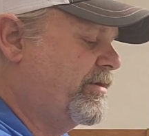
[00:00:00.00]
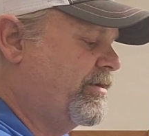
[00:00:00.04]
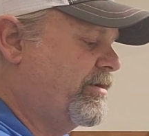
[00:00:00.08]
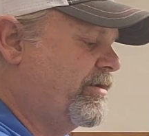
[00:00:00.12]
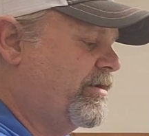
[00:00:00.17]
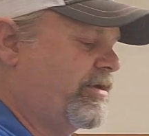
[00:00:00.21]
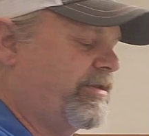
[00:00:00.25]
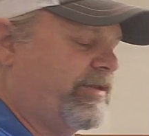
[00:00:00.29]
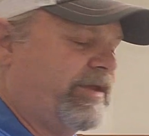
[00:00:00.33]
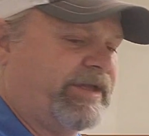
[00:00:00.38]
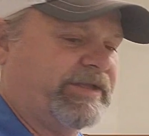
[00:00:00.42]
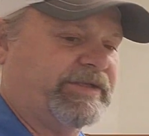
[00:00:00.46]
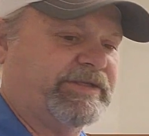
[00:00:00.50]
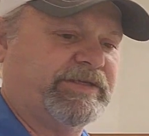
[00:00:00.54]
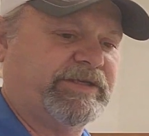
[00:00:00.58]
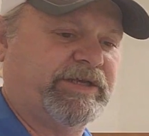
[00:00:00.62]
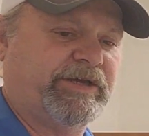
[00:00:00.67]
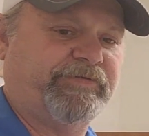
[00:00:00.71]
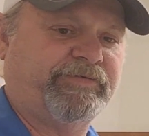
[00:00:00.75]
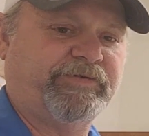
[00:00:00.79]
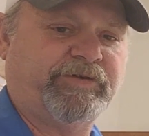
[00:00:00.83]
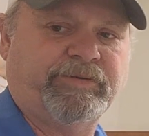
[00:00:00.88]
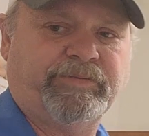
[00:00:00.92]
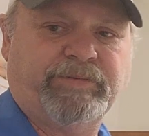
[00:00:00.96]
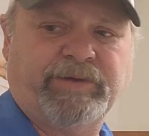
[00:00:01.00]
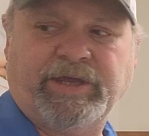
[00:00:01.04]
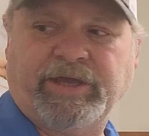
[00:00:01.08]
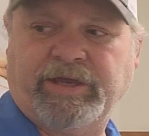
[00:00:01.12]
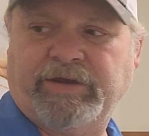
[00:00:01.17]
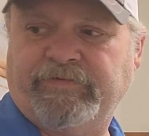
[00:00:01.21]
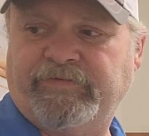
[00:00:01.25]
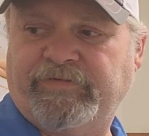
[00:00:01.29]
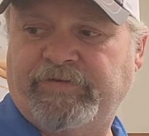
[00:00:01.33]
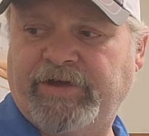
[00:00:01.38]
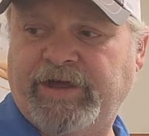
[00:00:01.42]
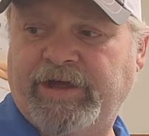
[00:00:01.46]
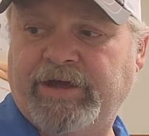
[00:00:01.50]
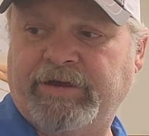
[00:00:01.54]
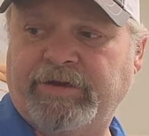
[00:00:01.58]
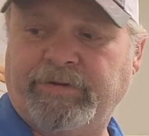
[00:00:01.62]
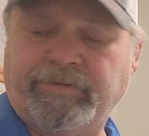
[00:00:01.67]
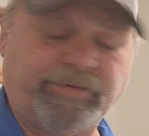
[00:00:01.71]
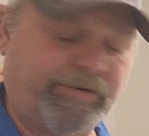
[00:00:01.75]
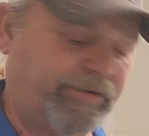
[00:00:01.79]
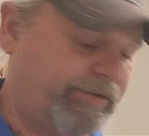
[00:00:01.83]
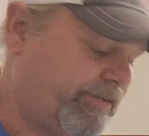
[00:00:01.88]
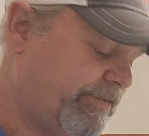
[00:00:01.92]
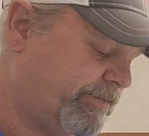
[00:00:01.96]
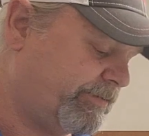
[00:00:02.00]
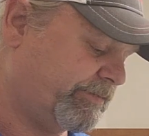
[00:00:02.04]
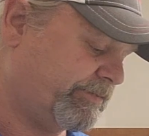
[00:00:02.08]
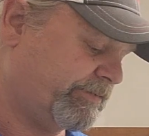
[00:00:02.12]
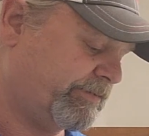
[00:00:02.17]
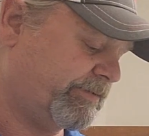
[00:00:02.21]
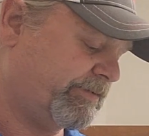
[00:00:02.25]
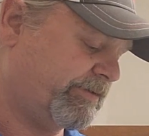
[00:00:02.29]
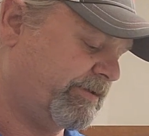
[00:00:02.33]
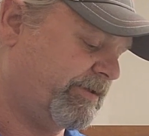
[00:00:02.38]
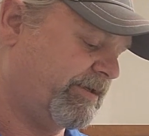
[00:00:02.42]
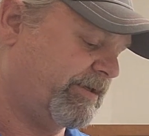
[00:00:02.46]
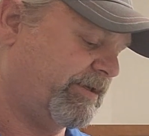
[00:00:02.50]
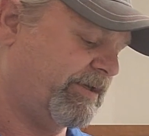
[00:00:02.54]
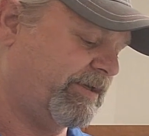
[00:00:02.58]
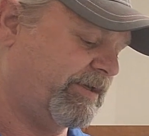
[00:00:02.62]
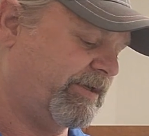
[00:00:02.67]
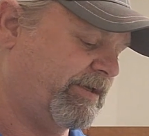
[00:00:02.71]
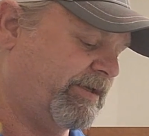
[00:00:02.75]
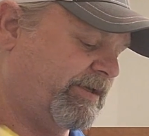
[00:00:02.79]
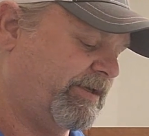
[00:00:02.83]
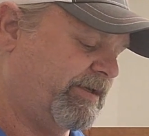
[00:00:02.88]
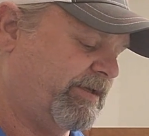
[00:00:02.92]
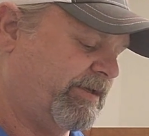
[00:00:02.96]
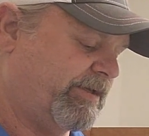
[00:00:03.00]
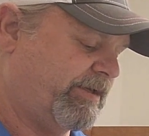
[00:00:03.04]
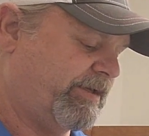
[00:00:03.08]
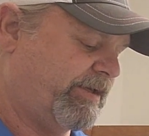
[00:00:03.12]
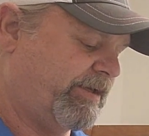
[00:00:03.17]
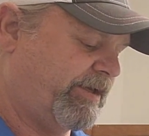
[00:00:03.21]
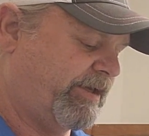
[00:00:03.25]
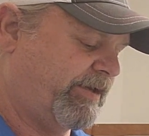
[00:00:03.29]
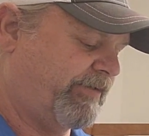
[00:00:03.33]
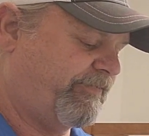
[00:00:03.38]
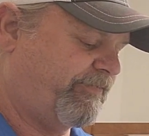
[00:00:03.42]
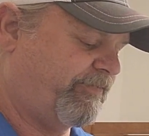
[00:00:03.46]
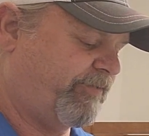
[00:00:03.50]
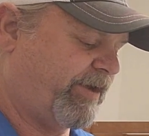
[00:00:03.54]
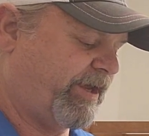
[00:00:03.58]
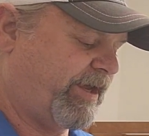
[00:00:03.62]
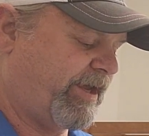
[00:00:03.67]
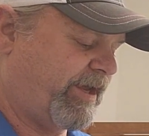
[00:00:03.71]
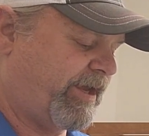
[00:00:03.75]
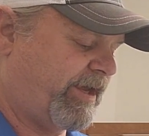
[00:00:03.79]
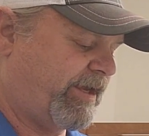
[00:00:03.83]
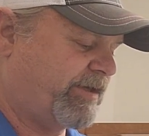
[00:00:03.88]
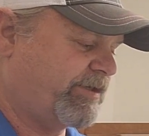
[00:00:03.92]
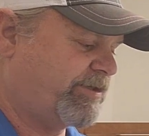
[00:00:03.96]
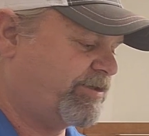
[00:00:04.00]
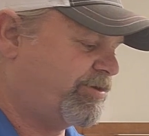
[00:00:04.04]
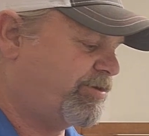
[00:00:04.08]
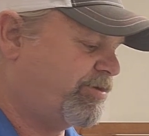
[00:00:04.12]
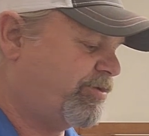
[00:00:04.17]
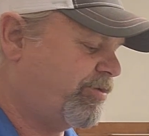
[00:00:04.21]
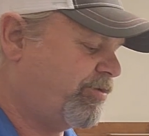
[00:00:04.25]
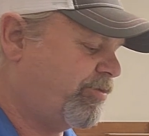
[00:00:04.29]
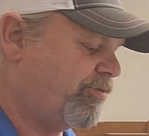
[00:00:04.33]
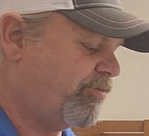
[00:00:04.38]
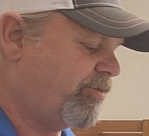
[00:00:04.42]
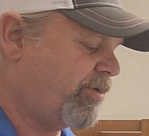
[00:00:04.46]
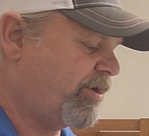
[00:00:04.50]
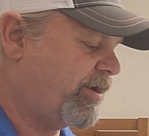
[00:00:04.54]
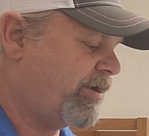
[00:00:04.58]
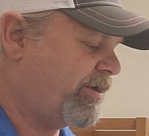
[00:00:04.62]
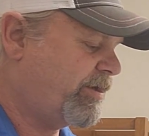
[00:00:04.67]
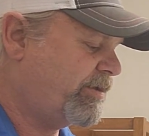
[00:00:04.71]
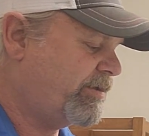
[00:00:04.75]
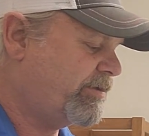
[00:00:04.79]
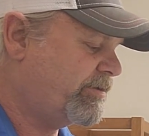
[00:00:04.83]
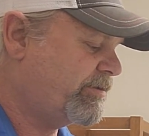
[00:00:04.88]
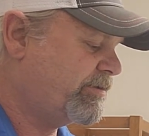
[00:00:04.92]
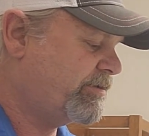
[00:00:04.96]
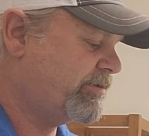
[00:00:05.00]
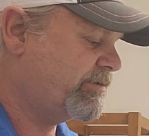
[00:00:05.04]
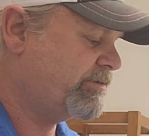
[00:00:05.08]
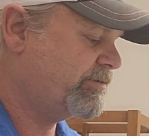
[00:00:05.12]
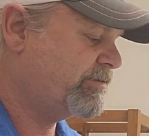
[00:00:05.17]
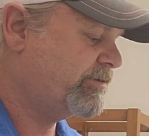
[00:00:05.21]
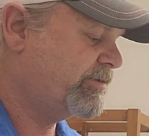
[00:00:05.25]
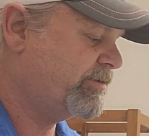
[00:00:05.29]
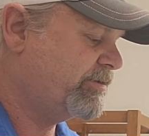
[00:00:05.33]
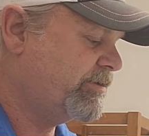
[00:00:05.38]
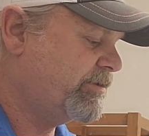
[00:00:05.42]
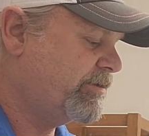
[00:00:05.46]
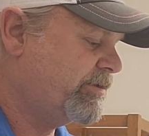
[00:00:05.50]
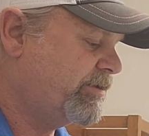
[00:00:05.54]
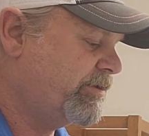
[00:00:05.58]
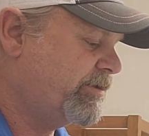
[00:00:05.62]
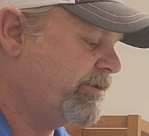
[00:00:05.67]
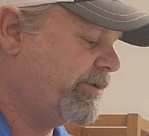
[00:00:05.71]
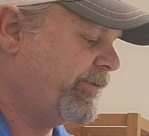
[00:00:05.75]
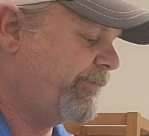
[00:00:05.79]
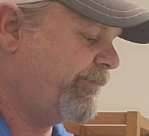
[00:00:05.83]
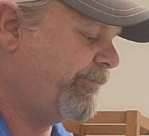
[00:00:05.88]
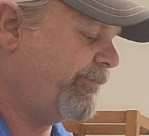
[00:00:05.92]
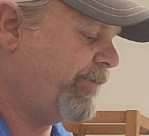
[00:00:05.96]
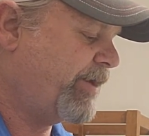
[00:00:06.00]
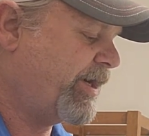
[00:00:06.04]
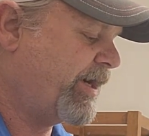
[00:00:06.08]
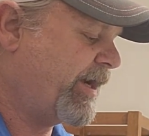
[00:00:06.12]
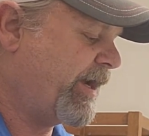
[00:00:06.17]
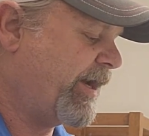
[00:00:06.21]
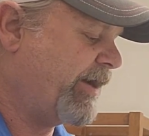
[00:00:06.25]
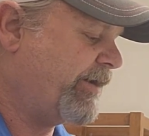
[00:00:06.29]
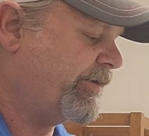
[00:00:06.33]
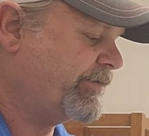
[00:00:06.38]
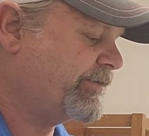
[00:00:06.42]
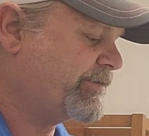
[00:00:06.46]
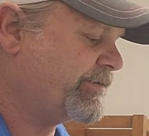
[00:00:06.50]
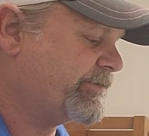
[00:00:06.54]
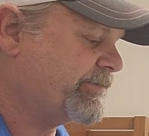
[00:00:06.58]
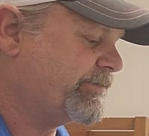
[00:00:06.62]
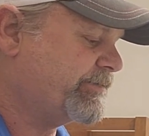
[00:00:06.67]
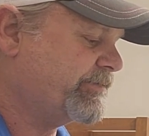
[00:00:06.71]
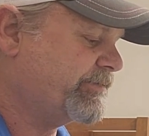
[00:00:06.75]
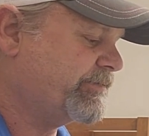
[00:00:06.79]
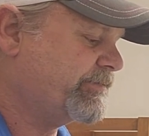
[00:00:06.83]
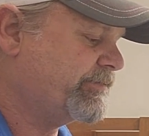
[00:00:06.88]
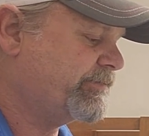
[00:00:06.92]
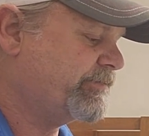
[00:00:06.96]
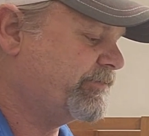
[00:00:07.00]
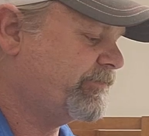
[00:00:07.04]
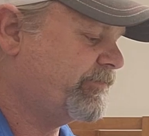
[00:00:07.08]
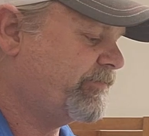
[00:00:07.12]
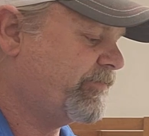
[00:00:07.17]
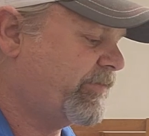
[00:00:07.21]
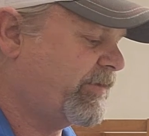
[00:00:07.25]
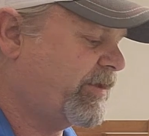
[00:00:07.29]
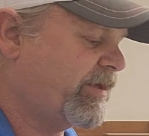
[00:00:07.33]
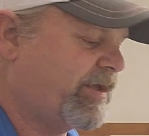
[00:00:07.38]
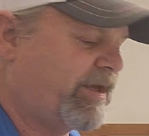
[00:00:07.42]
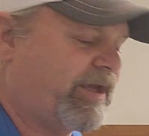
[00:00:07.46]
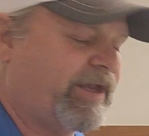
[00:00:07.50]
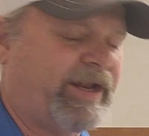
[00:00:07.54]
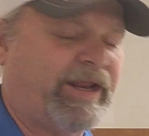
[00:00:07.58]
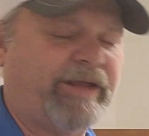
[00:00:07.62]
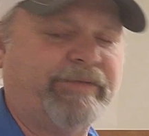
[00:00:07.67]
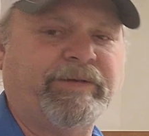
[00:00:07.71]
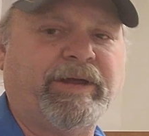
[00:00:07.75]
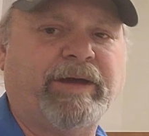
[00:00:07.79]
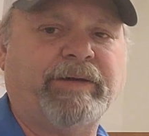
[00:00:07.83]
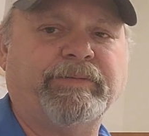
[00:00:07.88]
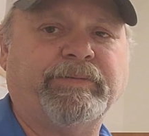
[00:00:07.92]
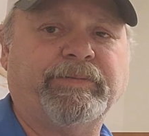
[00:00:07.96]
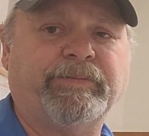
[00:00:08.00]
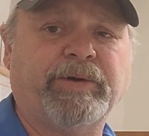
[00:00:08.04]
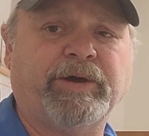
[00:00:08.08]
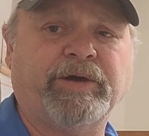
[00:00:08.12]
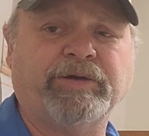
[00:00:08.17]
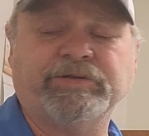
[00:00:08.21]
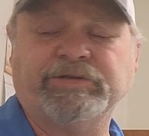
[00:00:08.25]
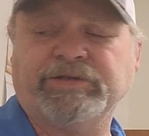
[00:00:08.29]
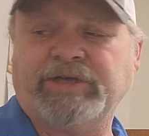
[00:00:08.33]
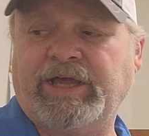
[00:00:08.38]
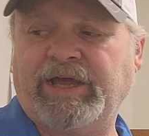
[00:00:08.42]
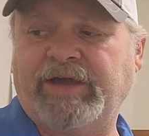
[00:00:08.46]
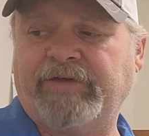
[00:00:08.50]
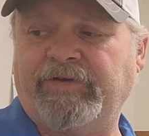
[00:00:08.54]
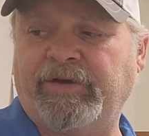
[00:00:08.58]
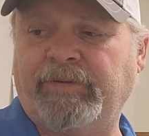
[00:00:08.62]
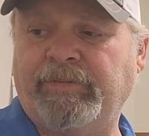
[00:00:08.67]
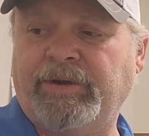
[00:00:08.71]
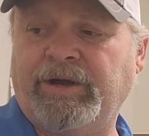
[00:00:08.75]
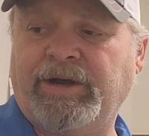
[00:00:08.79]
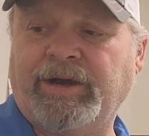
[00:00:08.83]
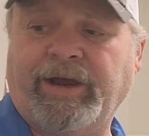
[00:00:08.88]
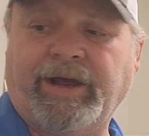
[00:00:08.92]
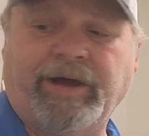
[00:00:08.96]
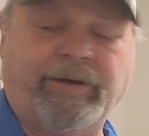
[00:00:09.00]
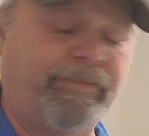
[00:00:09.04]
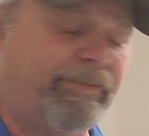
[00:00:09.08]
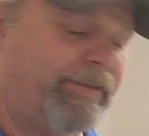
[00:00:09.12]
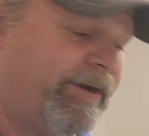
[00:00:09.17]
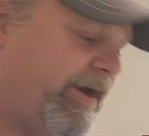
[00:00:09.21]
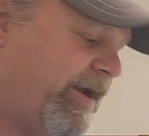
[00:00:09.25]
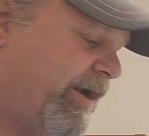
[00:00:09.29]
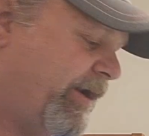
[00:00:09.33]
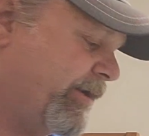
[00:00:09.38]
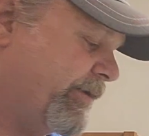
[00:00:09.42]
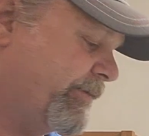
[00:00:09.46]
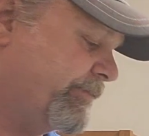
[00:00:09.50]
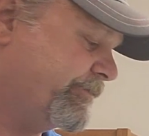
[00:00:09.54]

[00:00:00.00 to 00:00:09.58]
All that stuff could be invaluable if we had to bug out. And I'm not opposed to having a bug out bag.